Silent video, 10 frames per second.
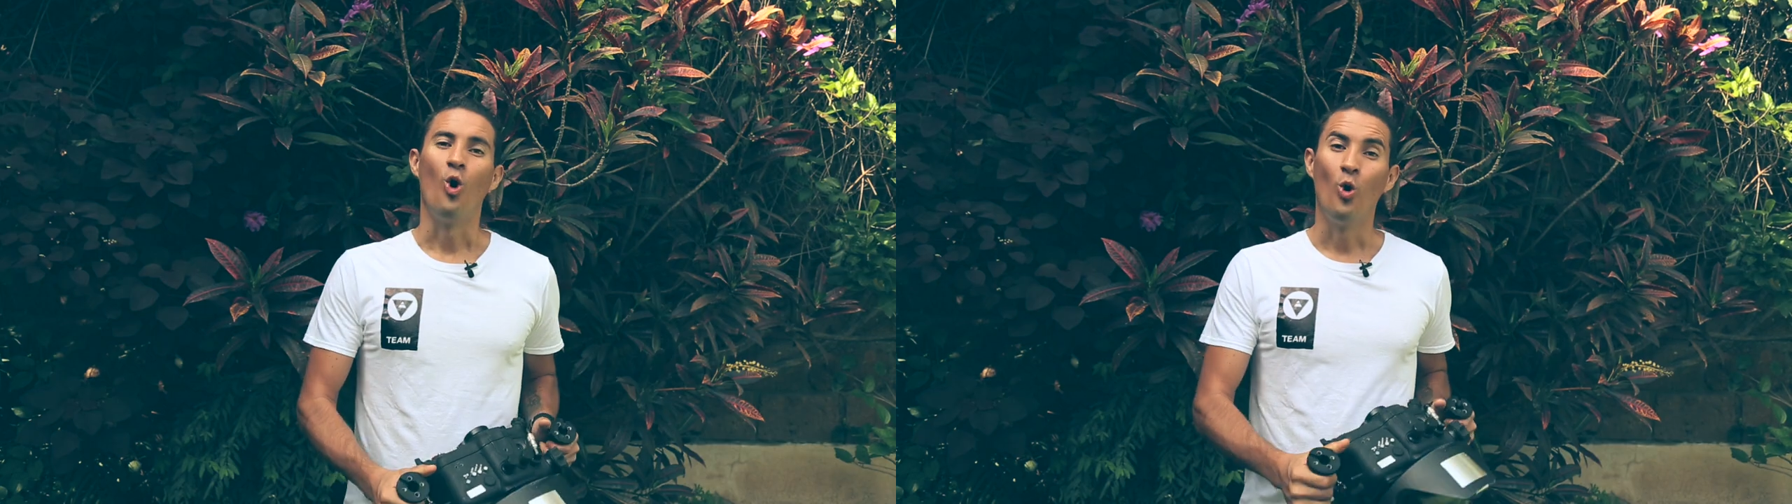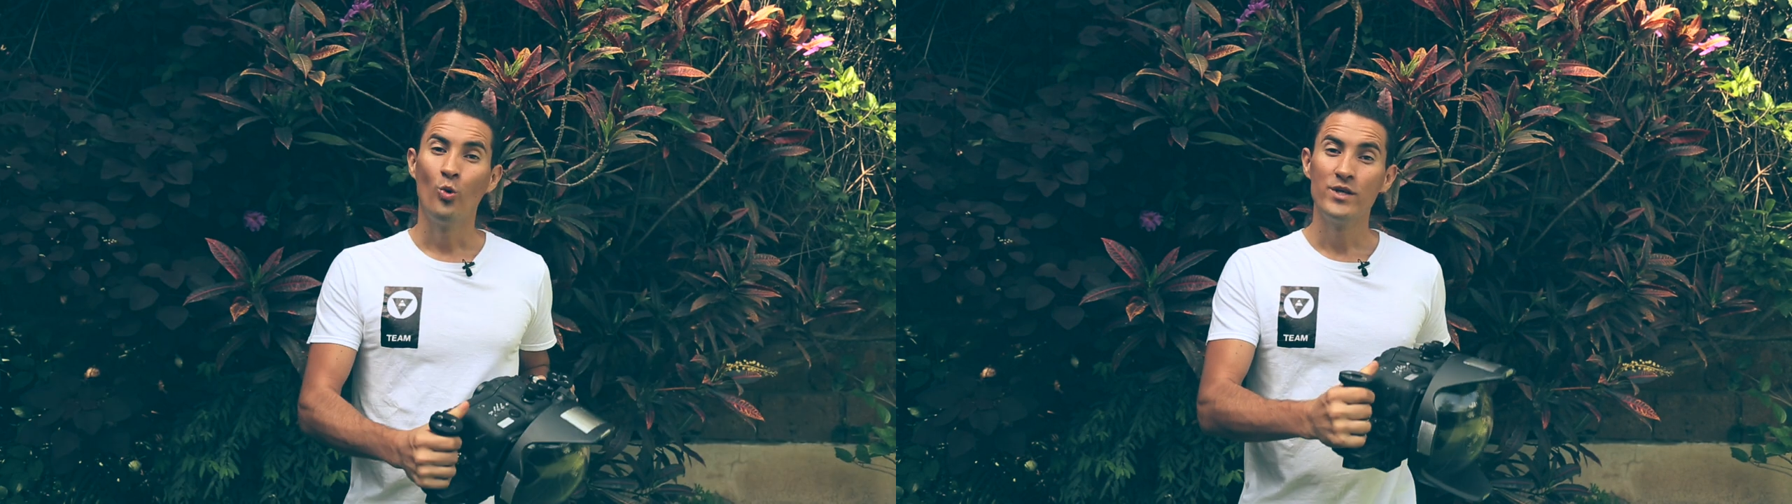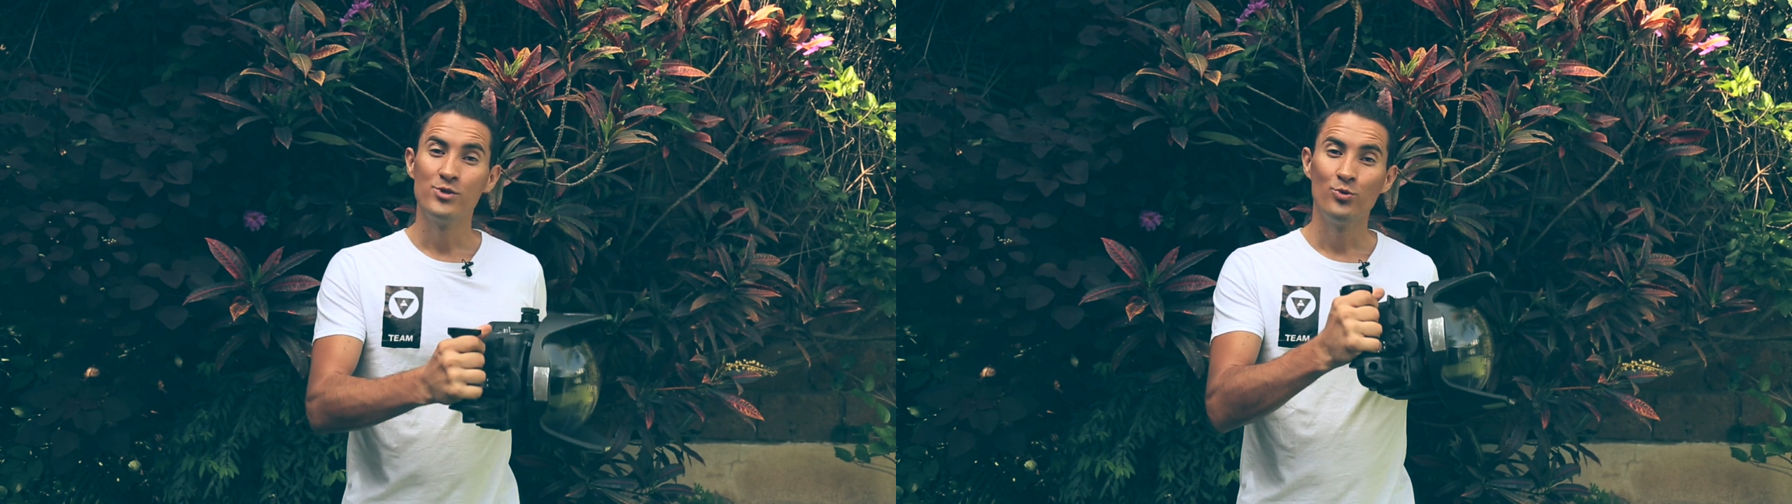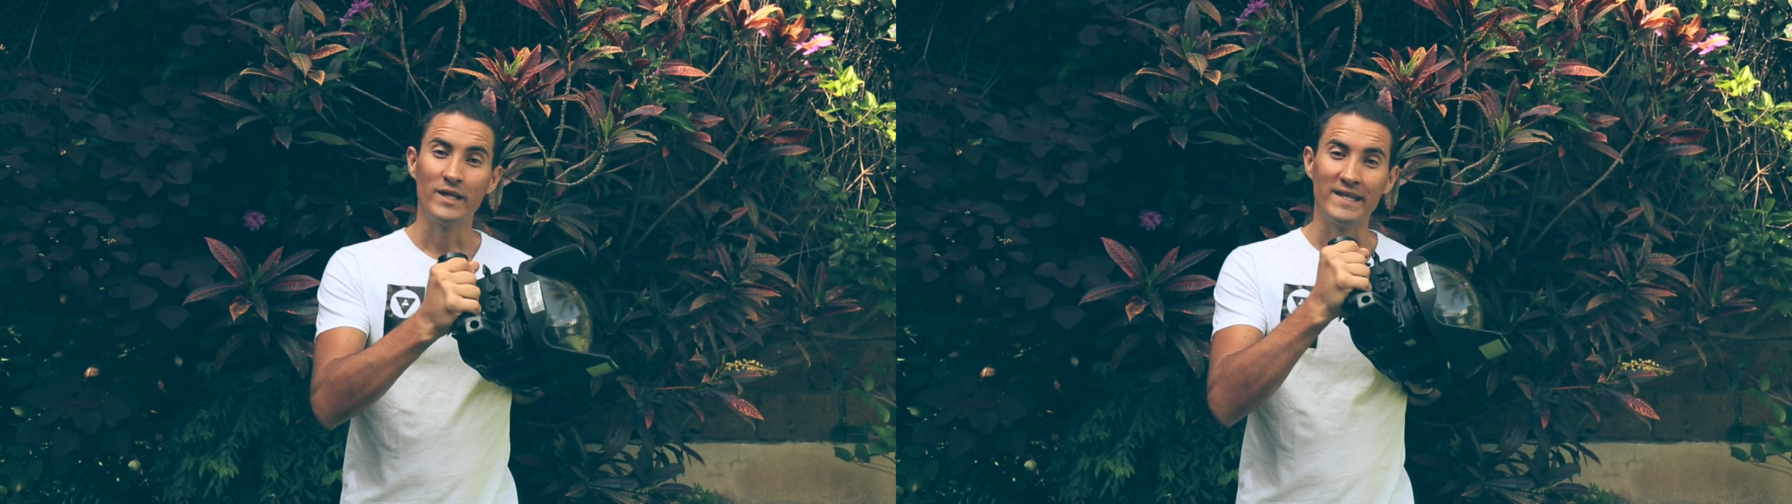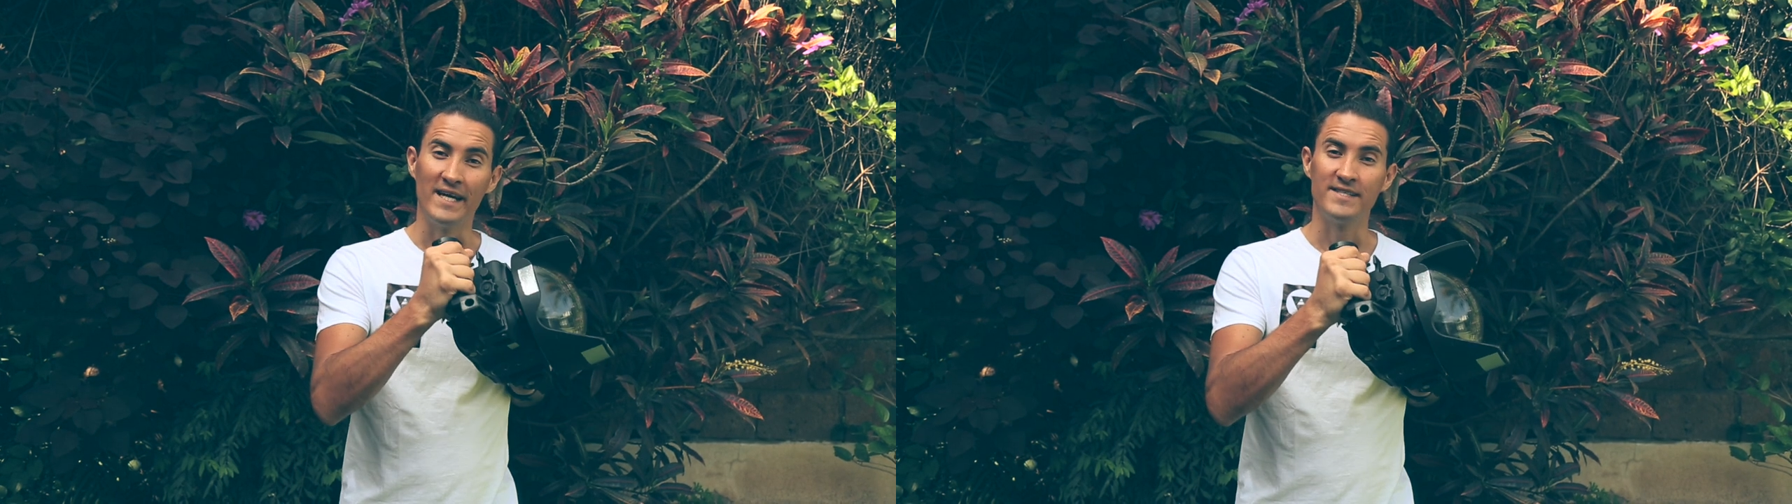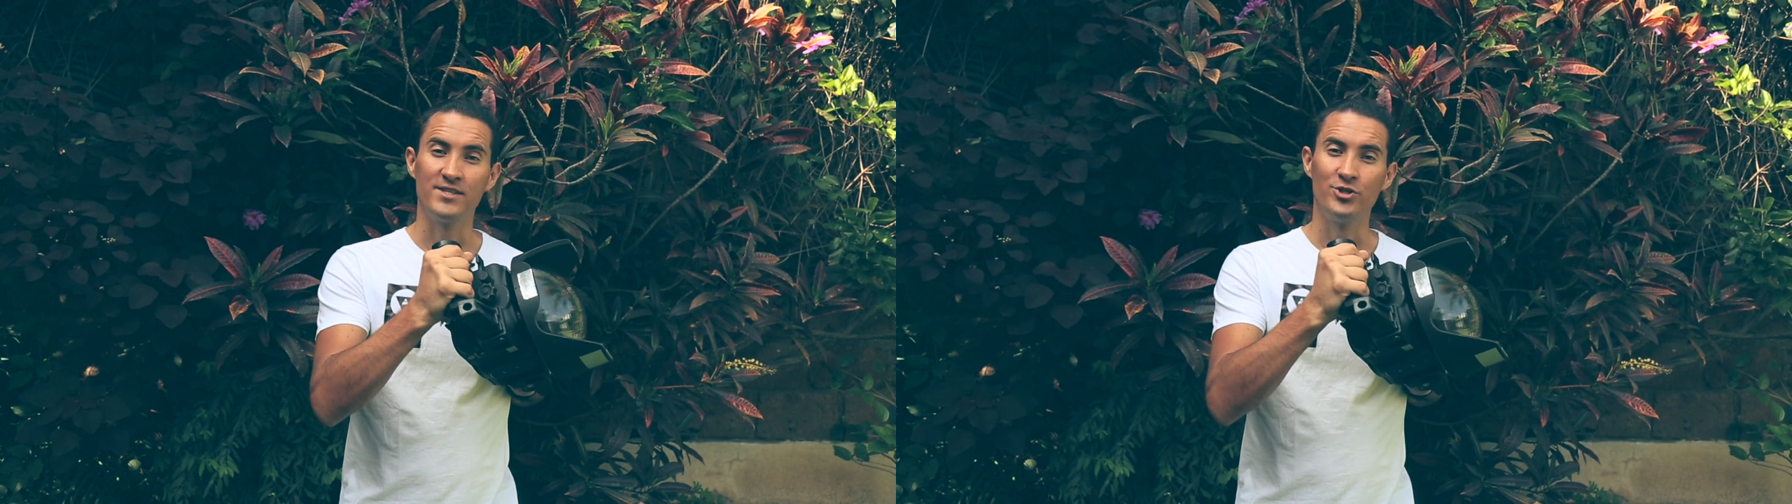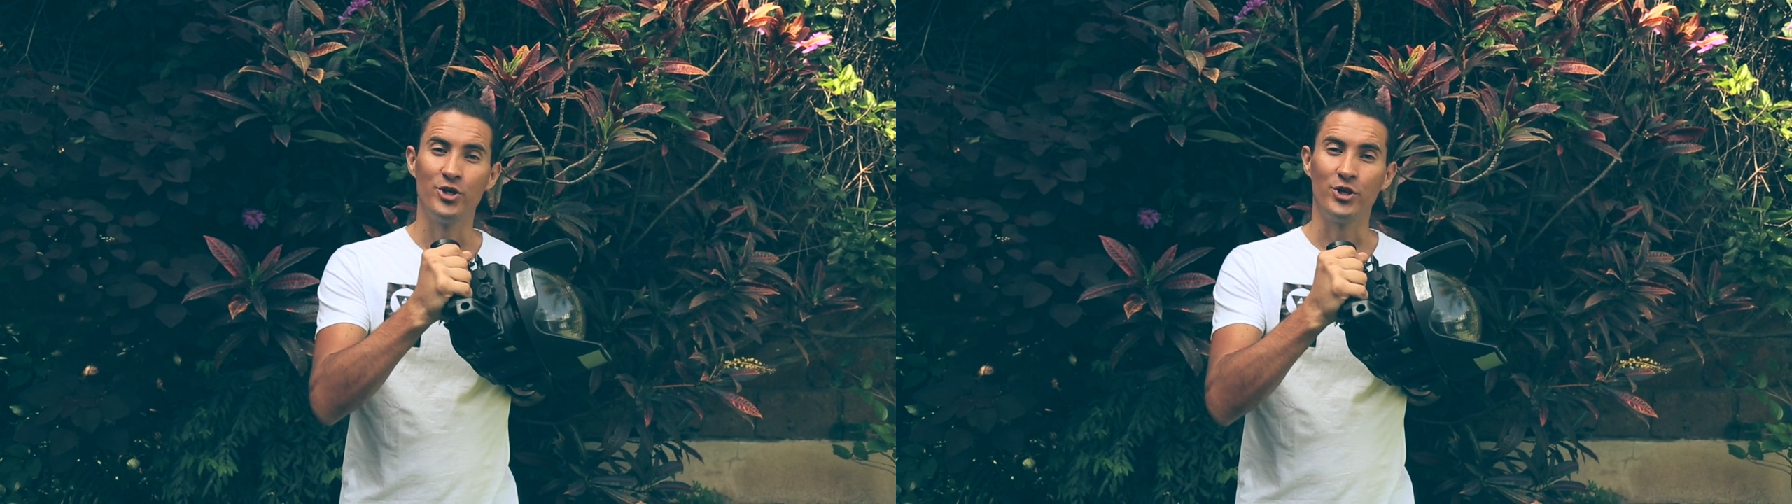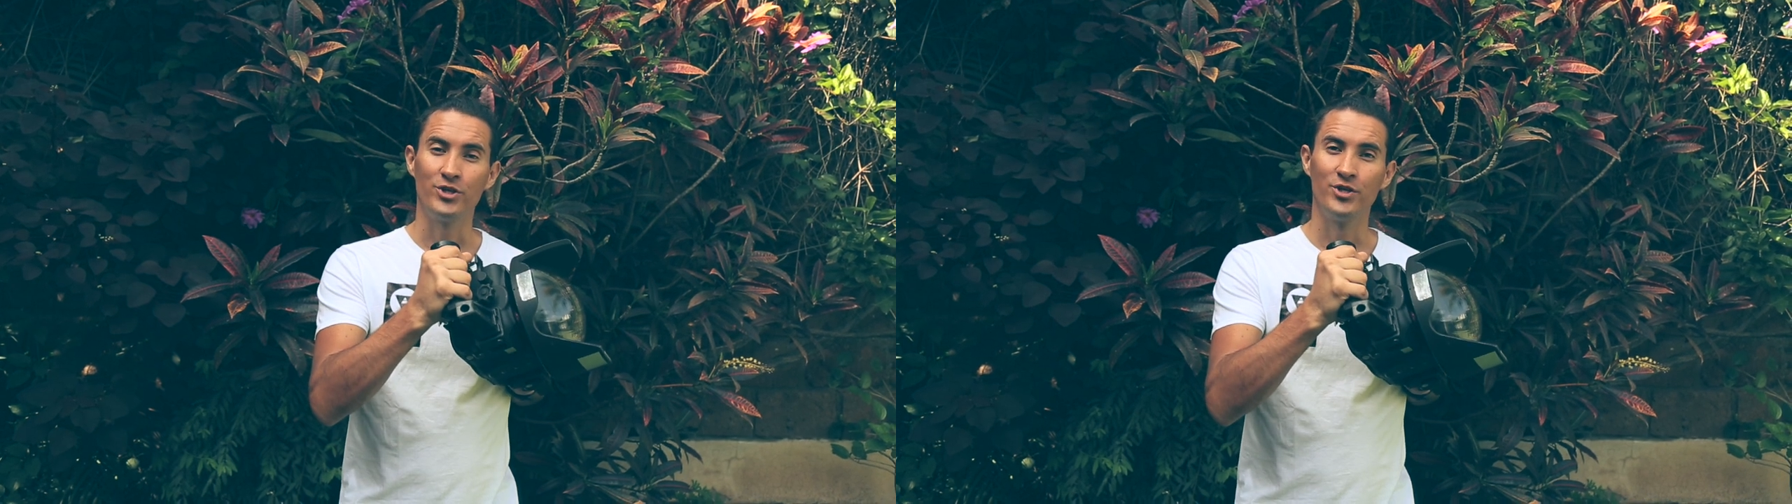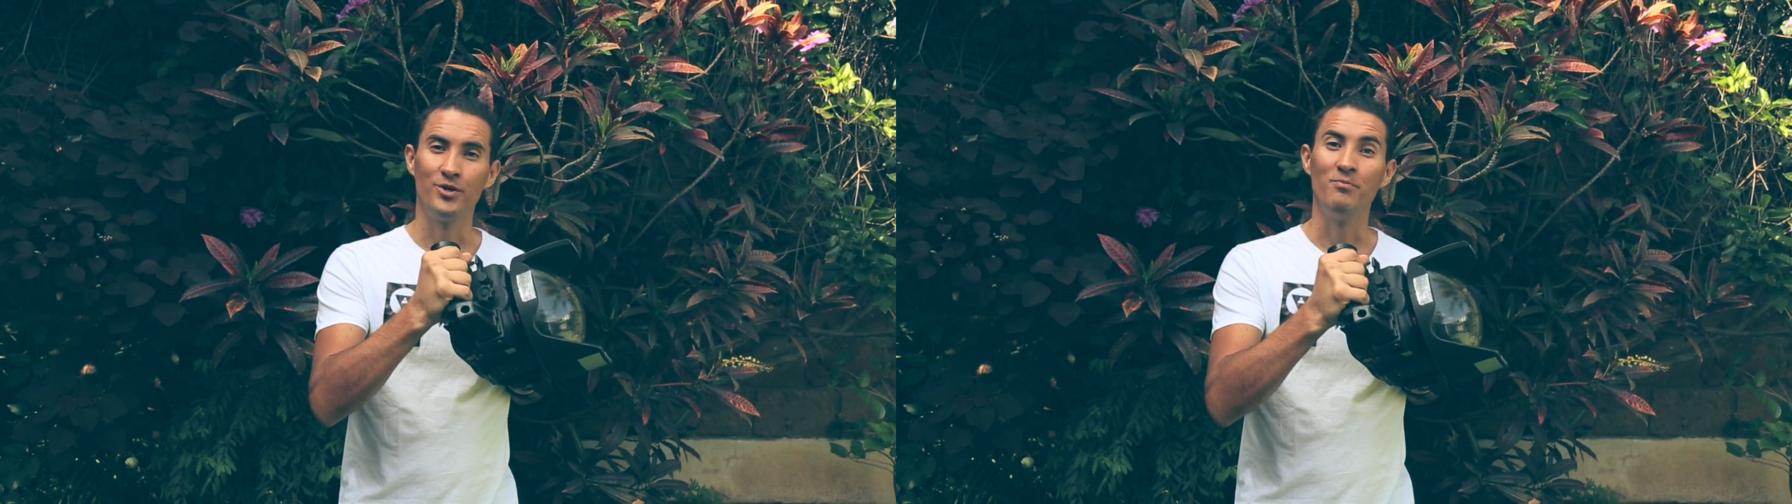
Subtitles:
Always do a test shot